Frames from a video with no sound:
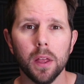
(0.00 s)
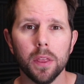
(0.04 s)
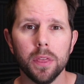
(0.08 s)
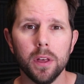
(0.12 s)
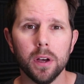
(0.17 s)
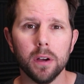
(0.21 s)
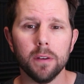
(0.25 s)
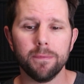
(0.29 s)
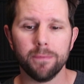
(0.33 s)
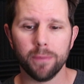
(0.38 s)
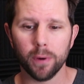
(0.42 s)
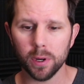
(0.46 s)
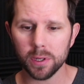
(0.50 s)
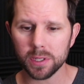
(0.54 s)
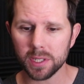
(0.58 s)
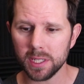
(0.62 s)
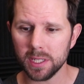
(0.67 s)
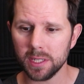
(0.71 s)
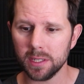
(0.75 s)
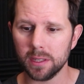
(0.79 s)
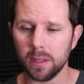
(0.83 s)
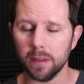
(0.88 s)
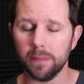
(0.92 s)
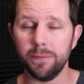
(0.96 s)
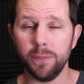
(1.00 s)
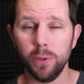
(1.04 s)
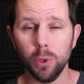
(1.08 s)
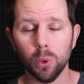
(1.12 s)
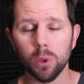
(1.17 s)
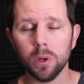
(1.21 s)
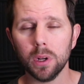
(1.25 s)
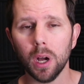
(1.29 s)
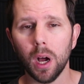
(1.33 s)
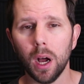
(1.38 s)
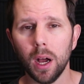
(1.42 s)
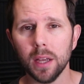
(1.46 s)
The first is the
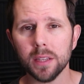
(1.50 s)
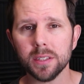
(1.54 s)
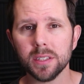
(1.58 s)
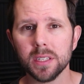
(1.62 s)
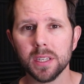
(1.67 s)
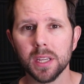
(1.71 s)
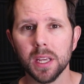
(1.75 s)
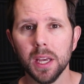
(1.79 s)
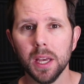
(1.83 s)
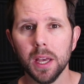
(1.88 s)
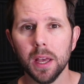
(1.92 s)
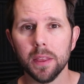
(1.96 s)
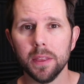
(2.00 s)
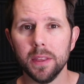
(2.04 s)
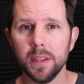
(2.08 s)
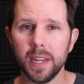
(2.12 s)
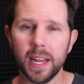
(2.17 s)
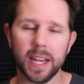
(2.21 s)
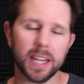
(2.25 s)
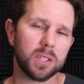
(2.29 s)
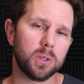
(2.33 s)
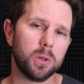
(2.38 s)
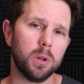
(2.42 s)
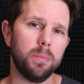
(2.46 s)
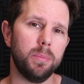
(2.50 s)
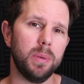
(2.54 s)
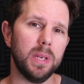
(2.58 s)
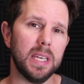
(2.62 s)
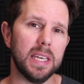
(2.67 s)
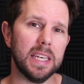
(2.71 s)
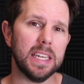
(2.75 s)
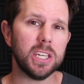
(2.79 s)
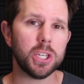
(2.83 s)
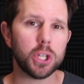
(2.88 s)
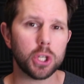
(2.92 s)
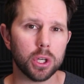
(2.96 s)
fuel cost. The next would
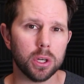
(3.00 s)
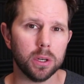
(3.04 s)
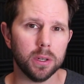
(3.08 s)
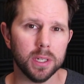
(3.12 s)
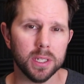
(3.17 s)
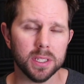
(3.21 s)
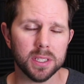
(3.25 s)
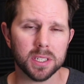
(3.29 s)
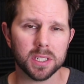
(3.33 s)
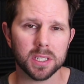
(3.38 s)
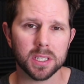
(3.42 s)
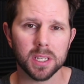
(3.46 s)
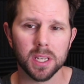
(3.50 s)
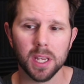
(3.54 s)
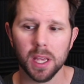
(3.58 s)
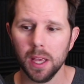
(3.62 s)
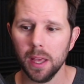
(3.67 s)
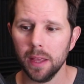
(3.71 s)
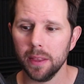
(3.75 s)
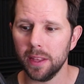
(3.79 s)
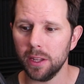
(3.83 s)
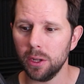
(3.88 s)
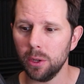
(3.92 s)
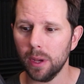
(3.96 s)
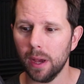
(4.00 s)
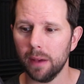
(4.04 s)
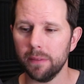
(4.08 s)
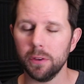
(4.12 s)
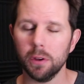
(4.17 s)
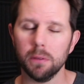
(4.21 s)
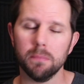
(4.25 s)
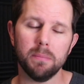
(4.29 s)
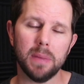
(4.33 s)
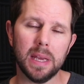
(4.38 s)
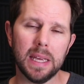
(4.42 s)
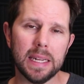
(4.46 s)
be insurance. Then you have
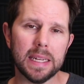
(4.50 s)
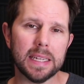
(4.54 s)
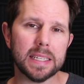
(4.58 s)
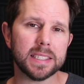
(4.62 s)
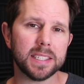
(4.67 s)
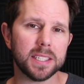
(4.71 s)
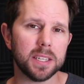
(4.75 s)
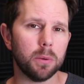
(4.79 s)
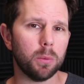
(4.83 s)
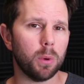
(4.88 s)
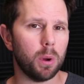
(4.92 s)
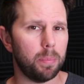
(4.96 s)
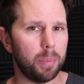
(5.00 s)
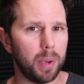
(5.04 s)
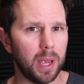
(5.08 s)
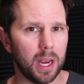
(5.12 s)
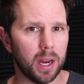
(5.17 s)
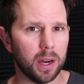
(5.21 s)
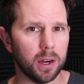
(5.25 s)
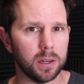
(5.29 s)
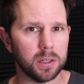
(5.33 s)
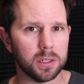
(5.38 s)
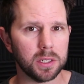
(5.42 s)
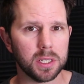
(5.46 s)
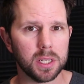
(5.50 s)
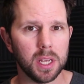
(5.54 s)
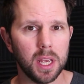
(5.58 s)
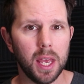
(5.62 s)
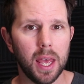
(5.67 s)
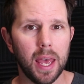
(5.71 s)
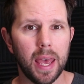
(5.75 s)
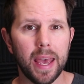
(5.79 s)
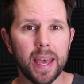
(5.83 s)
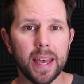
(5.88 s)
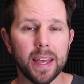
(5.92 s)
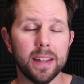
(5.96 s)
your maintenance and repairs,
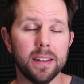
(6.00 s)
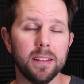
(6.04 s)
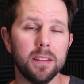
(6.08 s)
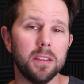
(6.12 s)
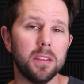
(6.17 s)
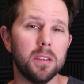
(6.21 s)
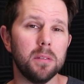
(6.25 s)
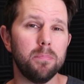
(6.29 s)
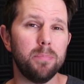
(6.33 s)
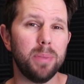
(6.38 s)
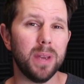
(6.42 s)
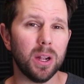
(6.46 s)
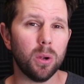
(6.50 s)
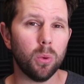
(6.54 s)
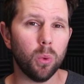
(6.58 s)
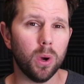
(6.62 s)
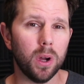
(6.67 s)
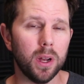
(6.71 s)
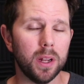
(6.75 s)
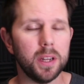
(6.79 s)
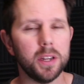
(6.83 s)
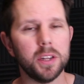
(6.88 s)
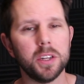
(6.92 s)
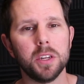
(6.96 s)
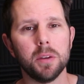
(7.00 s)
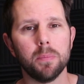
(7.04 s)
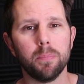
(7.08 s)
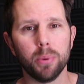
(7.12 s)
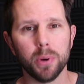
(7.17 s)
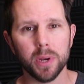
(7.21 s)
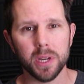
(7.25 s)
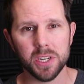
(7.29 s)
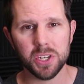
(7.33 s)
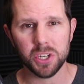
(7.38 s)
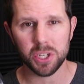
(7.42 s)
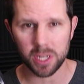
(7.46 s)
and the big one,
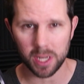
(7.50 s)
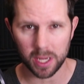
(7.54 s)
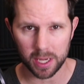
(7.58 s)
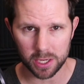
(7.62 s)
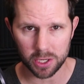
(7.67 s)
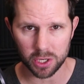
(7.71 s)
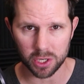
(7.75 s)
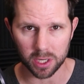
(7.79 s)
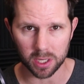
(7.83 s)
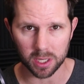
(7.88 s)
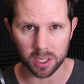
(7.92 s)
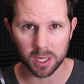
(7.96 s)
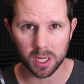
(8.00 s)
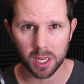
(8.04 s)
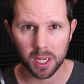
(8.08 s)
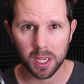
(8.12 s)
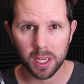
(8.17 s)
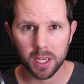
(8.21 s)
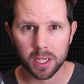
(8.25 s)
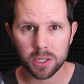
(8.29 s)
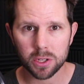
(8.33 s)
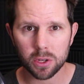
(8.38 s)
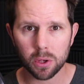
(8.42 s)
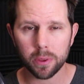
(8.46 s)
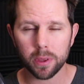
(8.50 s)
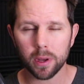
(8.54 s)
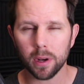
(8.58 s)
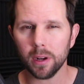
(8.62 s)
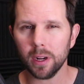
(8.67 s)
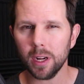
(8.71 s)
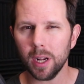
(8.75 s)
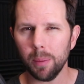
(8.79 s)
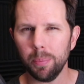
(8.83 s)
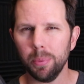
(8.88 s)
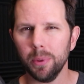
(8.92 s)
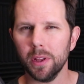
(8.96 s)
depreciation. So there are
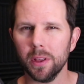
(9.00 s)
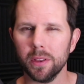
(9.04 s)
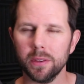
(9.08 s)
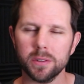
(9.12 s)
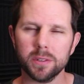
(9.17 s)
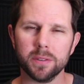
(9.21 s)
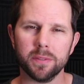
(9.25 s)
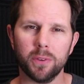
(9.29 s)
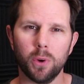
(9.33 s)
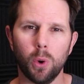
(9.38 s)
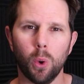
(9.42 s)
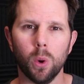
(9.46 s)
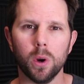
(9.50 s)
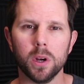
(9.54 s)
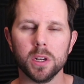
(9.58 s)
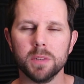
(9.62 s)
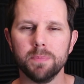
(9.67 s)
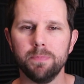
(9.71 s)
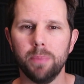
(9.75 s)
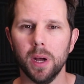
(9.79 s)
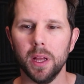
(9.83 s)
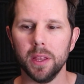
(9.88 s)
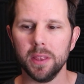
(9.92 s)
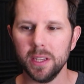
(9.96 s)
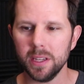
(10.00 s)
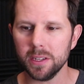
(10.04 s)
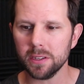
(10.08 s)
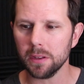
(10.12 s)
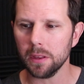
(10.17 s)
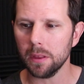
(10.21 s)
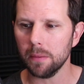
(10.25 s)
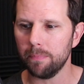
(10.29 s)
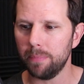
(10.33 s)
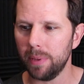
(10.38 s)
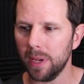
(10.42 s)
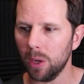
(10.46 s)
a couple others, of course, but these are
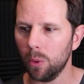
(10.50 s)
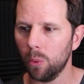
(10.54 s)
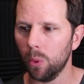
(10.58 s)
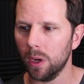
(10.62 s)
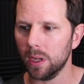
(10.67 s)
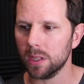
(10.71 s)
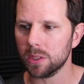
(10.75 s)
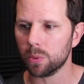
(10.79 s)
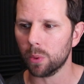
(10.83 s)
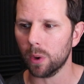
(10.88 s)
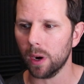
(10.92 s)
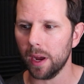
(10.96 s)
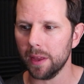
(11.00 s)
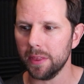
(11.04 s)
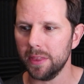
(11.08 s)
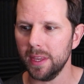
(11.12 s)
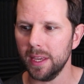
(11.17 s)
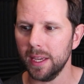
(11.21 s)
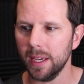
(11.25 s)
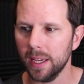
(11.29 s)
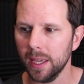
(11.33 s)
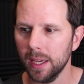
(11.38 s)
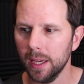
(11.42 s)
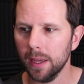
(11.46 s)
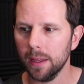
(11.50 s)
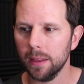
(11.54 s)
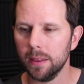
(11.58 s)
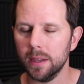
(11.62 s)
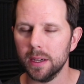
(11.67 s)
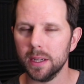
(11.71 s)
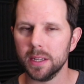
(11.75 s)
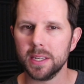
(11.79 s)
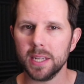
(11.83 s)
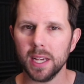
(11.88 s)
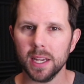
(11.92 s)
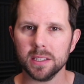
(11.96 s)
the big ones where I think
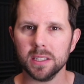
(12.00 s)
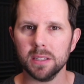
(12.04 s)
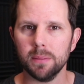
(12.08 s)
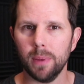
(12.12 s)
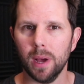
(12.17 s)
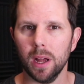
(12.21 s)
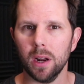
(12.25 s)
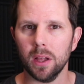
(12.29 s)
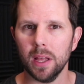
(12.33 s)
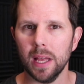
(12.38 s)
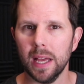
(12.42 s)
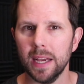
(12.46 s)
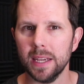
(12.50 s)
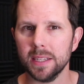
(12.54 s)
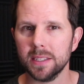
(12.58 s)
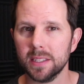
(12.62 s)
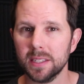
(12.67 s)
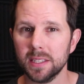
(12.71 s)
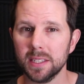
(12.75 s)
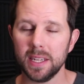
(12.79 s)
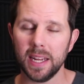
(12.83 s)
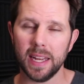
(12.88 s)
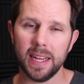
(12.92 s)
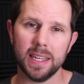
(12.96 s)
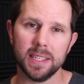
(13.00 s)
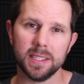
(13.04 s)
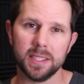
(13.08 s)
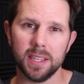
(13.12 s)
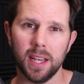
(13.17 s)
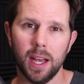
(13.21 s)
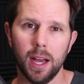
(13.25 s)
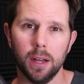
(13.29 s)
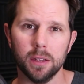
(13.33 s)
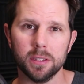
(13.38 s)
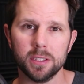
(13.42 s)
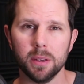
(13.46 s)
the Tesla Model S stands
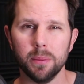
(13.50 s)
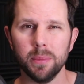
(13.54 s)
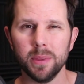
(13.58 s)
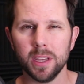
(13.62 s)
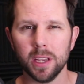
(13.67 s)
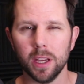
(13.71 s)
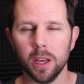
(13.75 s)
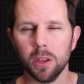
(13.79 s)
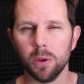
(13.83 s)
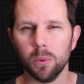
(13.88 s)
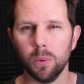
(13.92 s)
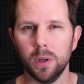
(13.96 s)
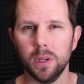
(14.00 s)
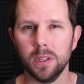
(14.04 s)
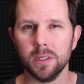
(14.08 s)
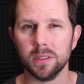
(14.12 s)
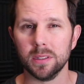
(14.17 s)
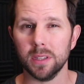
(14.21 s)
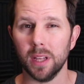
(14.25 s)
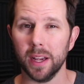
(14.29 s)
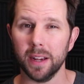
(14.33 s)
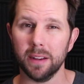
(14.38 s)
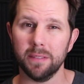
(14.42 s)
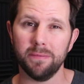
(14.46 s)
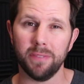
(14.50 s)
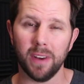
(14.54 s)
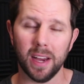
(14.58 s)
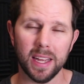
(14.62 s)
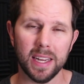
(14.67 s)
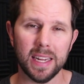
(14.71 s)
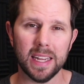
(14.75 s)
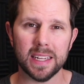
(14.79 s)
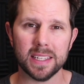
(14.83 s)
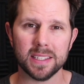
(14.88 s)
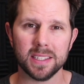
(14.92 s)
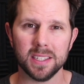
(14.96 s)
out. Some of the other ones like
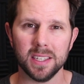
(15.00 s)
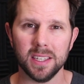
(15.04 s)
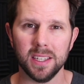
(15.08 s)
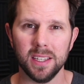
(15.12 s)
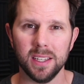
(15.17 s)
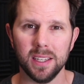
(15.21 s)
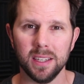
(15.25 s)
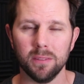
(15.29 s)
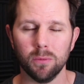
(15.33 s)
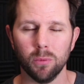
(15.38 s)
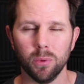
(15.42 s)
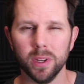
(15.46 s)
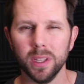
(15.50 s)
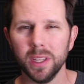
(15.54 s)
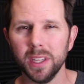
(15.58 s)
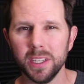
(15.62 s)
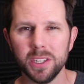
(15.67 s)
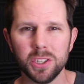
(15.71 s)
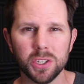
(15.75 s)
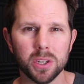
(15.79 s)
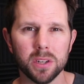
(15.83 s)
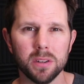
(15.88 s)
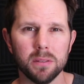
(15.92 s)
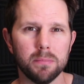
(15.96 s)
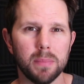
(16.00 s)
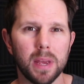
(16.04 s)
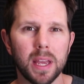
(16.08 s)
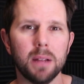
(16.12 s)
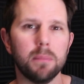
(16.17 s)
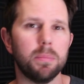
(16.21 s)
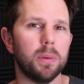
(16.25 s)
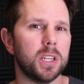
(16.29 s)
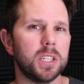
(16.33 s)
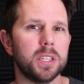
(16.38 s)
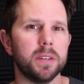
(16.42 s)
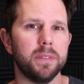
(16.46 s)
financing really shouldn't
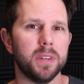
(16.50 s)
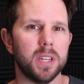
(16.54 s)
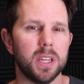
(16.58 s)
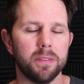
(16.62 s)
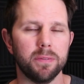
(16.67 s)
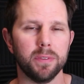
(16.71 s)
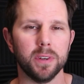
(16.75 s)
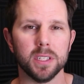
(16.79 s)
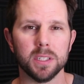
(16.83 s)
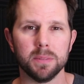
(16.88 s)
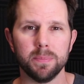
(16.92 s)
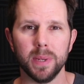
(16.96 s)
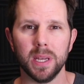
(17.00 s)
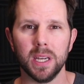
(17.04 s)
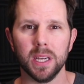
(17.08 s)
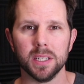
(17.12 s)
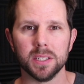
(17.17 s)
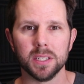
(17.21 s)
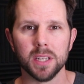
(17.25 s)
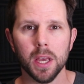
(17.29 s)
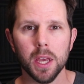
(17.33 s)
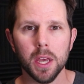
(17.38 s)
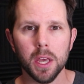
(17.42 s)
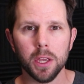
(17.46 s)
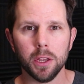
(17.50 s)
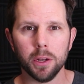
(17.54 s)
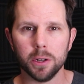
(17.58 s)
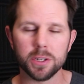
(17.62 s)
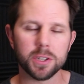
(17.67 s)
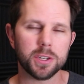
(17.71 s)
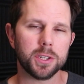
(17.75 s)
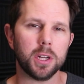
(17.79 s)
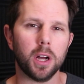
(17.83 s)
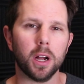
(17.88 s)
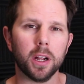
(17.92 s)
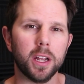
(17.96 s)
make much of a difference because you're
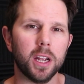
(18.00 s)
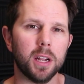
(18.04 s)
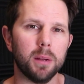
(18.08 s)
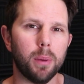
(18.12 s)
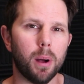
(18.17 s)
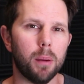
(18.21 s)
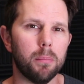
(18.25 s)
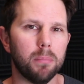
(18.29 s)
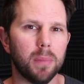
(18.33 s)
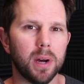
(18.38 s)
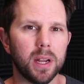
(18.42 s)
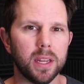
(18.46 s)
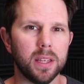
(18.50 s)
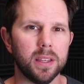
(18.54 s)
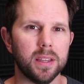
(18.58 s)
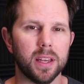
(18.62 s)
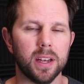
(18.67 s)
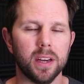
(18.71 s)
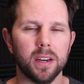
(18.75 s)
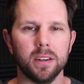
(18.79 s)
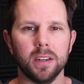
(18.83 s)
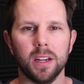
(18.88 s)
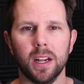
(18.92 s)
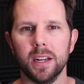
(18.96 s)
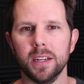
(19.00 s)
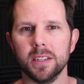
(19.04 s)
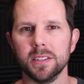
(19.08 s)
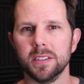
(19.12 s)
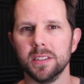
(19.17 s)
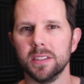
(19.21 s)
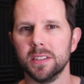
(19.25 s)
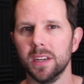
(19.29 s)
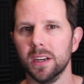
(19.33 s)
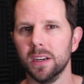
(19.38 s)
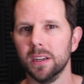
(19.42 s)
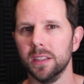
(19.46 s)
just talking about money there, not
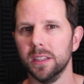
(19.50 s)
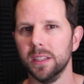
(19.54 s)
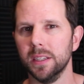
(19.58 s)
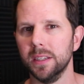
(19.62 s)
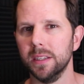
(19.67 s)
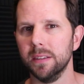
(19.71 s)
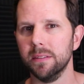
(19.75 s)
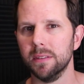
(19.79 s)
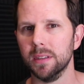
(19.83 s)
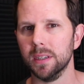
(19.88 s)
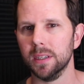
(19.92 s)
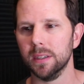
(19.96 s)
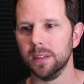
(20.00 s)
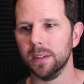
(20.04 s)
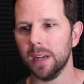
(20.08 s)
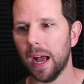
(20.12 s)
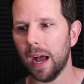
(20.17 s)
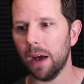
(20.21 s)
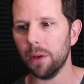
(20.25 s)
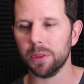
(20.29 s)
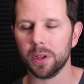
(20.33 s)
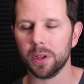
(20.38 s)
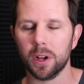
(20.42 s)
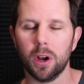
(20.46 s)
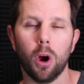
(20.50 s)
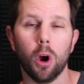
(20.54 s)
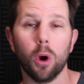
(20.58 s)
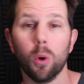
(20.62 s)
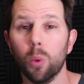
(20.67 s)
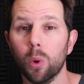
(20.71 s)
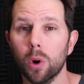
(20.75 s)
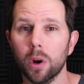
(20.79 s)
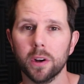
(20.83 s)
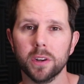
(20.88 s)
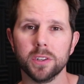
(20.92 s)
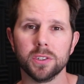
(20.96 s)
necessarily how the car
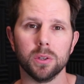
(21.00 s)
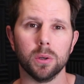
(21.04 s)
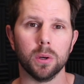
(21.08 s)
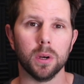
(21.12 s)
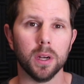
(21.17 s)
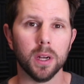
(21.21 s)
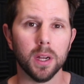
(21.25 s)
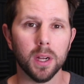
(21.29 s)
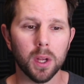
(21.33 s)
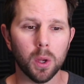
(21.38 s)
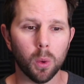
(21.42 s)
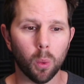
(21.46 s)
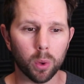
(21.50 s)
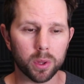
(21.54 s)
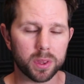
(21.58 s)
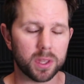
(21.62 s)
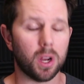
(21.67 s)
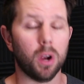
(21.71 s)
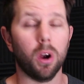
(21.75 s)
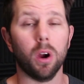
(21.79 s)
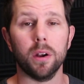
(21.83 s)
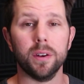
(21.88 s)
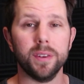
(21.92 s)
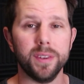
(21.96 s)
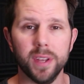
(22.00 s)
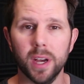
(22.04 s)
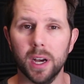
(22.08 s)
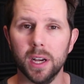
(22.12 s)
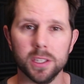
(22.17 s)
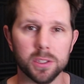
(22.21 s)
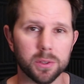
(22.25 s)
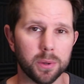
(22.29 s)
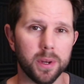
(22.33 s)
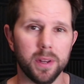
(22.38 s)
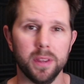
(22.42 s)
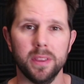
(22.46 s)
works or what the car
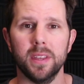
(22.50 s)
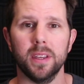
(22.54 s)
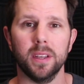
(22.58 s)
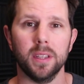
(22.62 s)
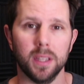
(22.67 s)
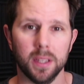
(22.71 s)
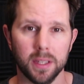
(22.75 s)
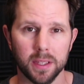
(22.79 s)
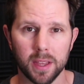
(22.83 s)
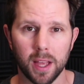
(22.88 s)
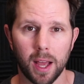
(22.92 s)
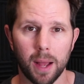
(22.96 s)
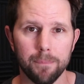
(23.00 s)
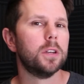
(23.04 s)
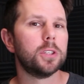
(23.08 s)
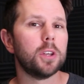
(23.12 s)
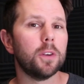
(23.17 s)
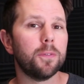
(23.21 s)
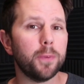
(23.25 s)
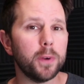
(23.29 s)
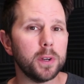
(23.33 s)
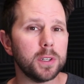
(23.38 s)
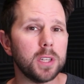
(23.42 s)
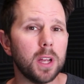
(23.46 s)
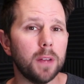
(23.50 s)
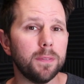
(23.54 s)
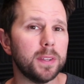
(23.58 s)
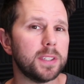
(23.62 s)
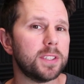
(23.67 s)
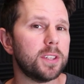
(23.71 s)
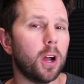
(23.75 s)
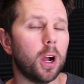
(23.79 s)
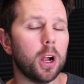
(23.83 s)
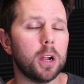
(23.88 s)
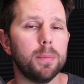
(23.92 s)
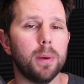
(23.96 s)
does or anything like that. So first off,
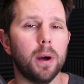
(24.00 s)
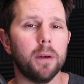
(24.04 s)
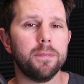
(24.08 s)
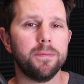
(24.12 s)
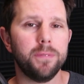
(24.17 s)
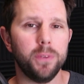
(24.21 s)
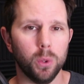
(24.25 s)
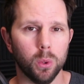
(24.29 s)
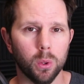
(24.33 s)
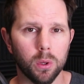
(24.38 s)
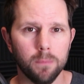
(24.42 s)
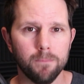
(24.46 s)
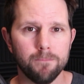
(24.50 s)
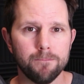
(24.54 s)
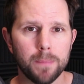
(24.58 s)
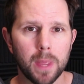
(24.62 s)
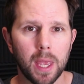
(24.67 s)
let's talk about fuel.